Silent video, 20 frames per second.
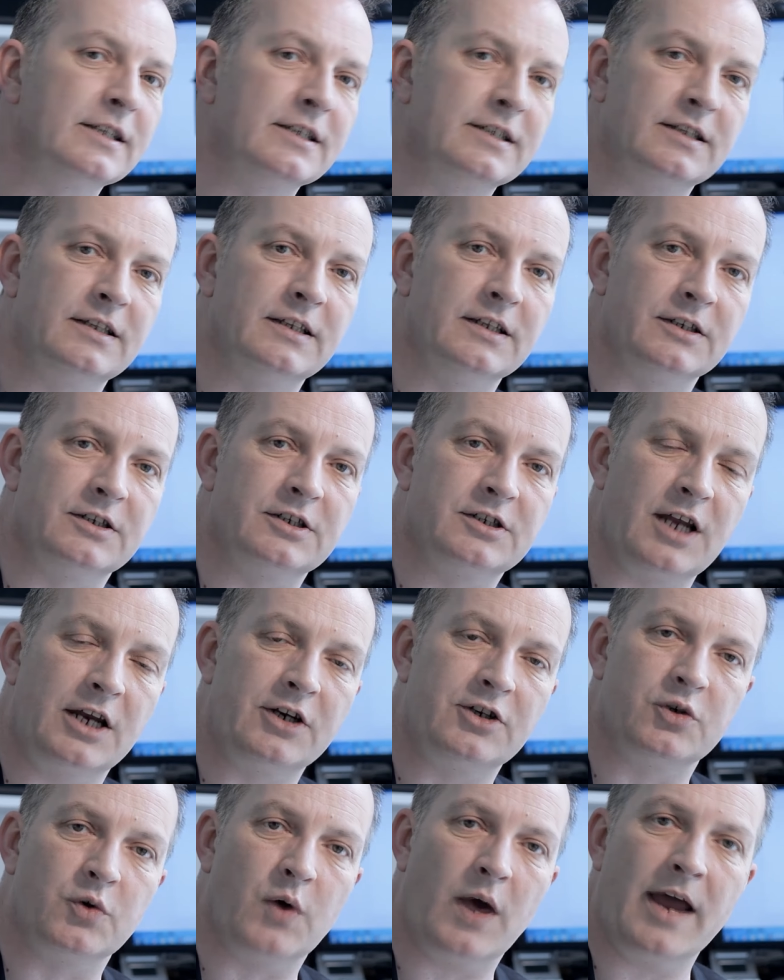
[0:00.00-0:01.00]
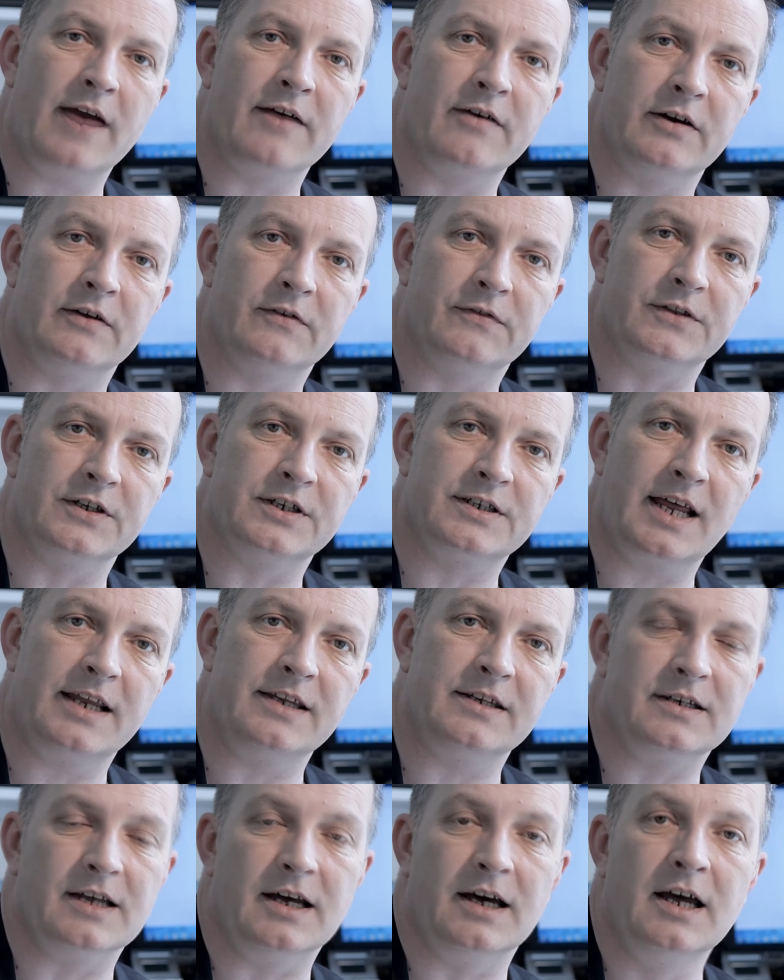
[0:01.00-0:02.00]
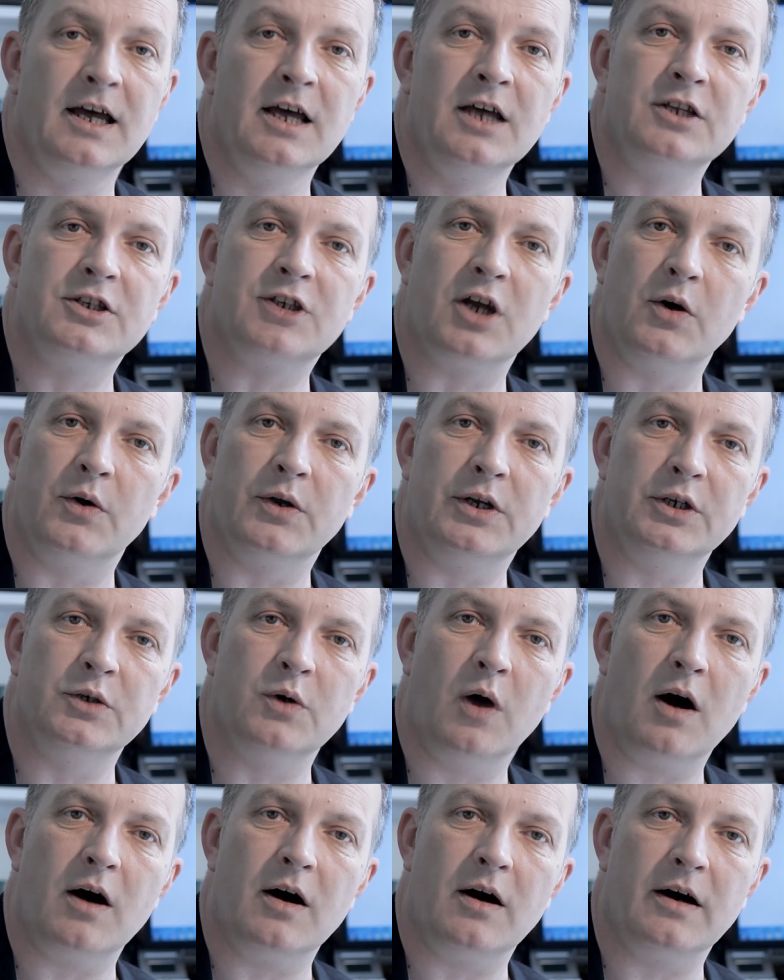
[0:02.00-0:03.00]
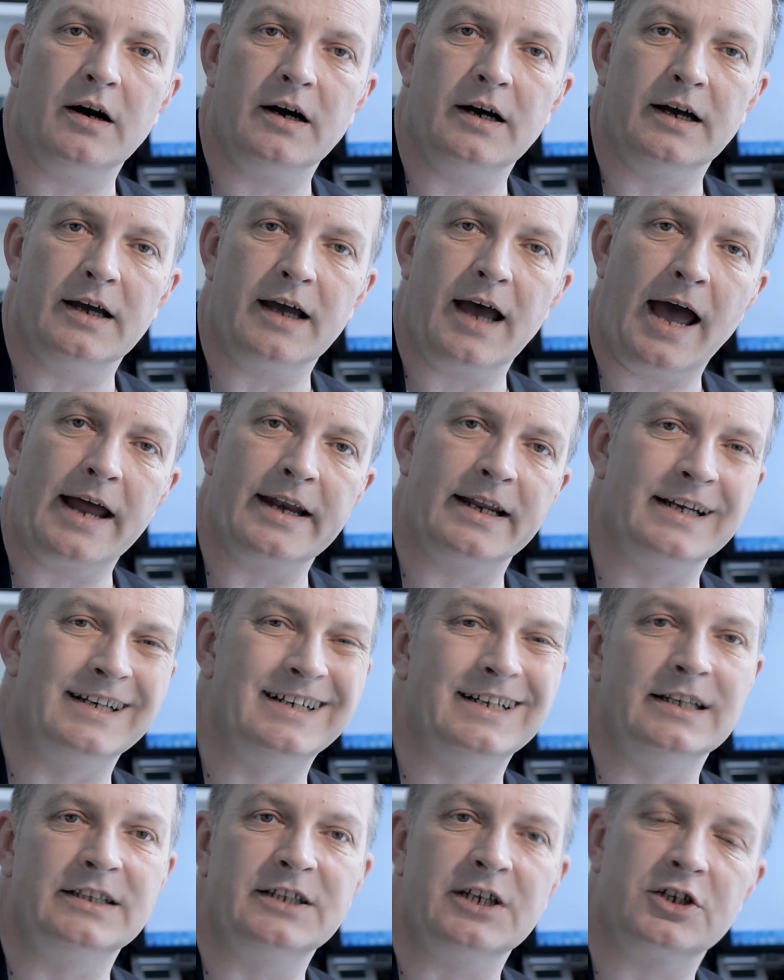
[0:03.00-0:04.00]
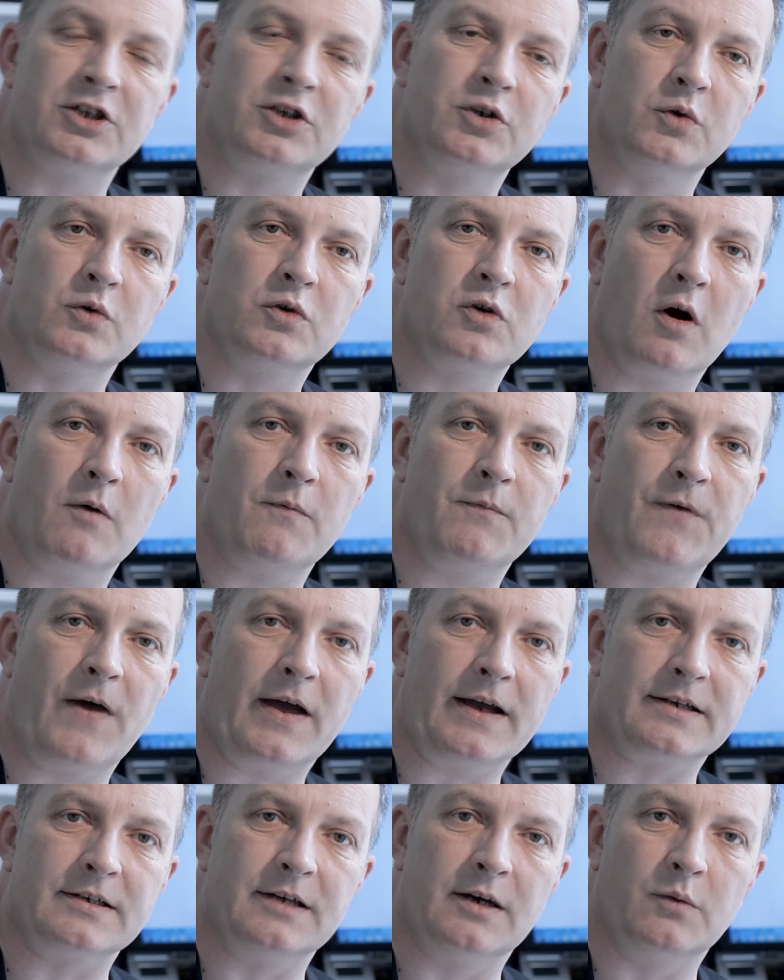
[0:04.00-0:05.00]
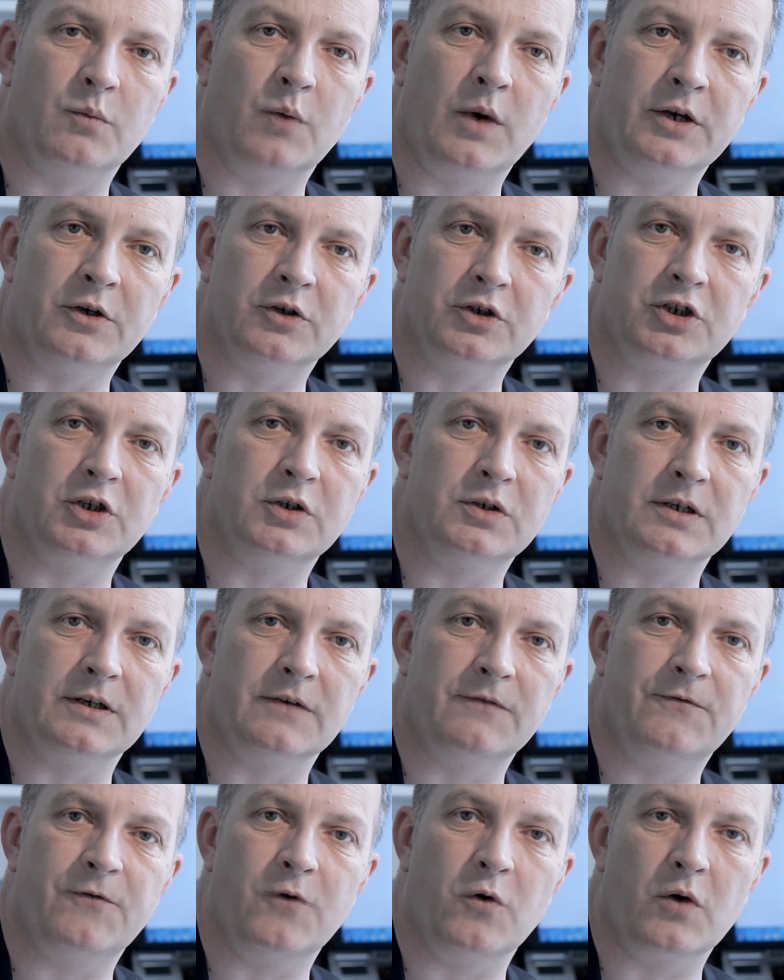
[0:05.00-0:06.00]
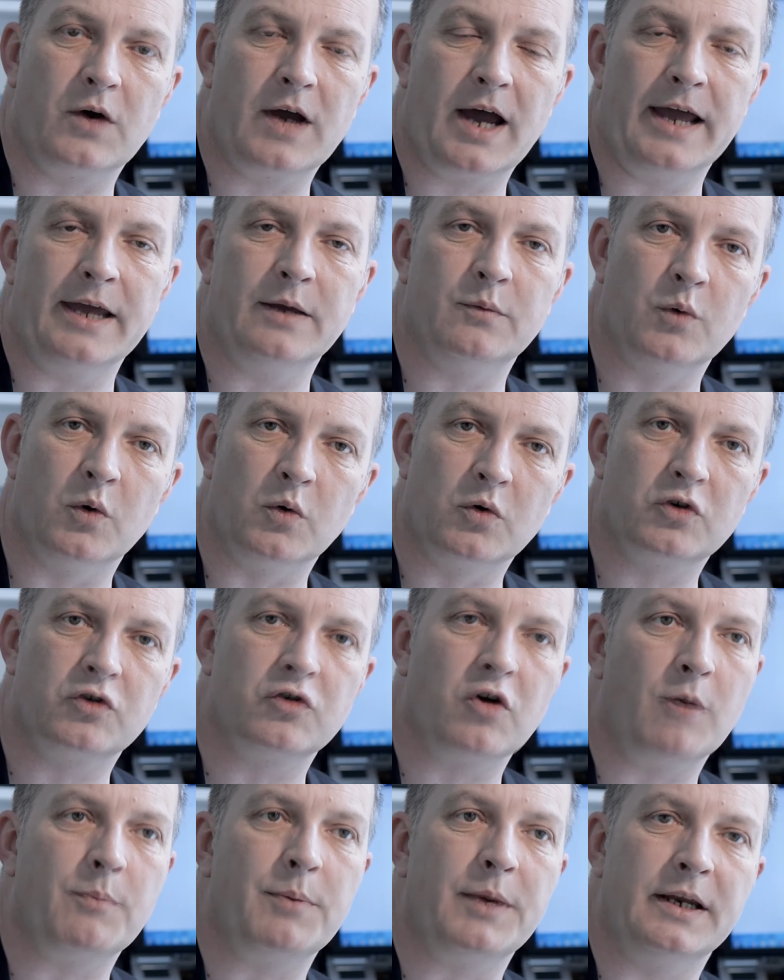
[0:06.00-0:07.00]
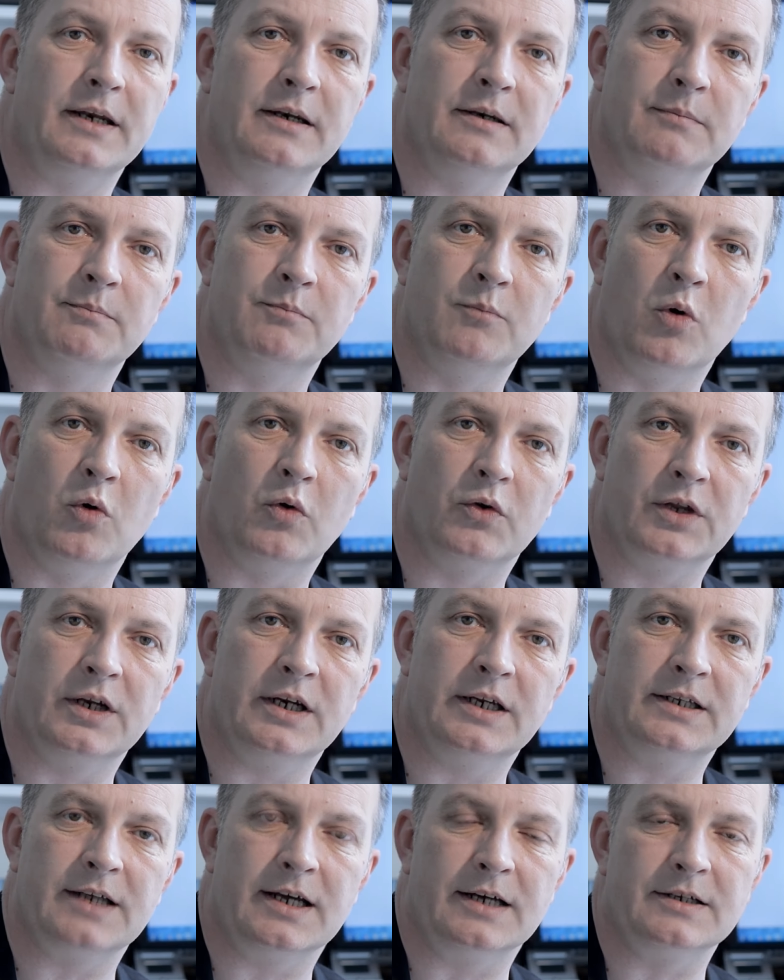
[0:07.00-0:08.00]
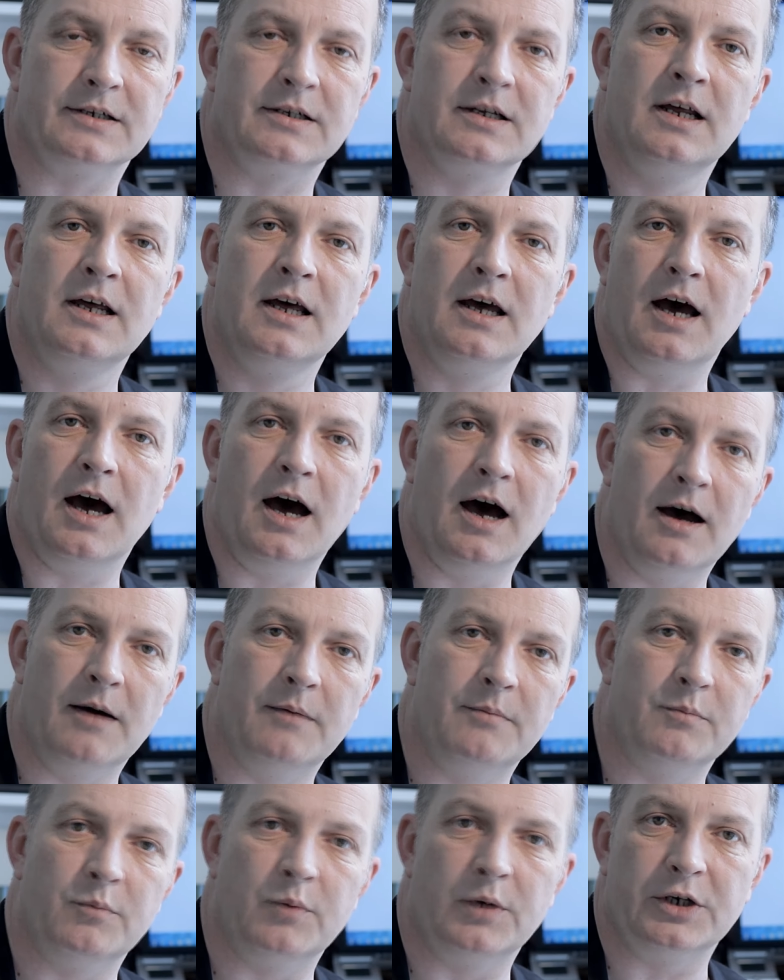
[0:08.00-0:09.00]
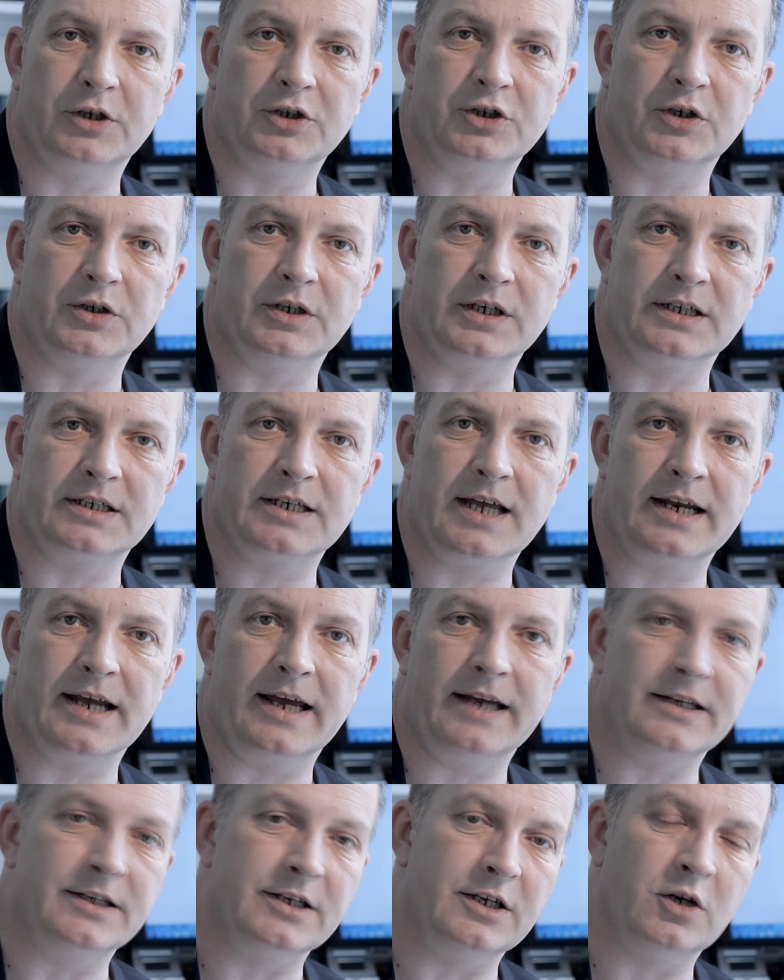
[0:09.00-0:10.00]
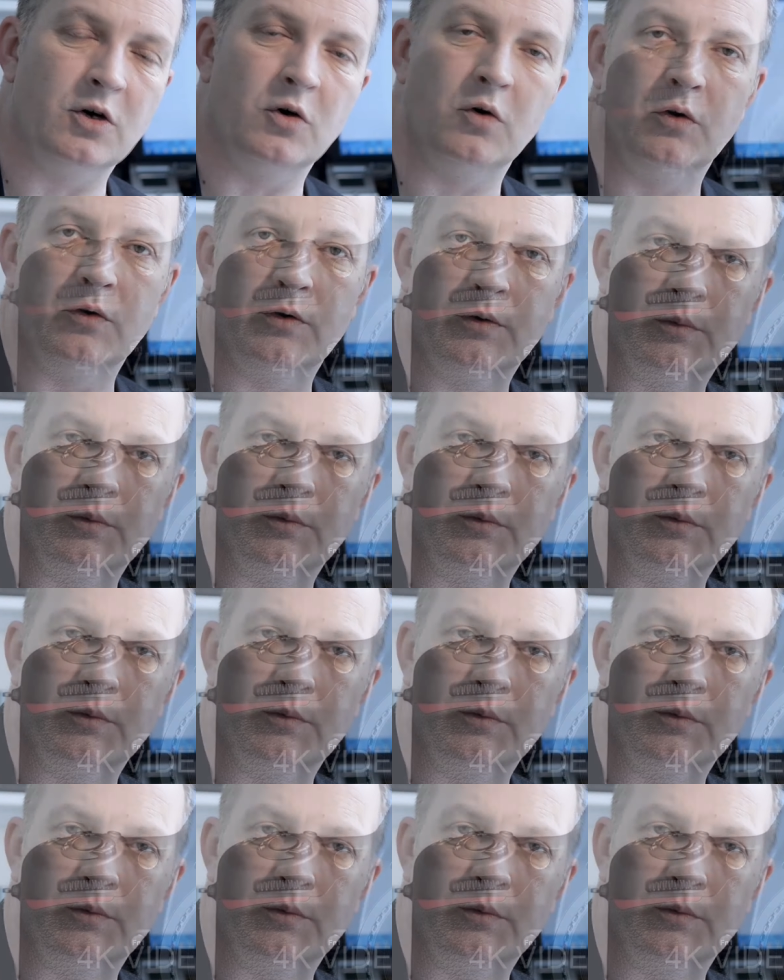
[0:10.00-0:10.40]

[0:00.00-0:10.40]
the central area of the sensor. So you are adding an additional crop factor when you're shooting in 4K. It will crop in more than it does when you're shooting at 1080 or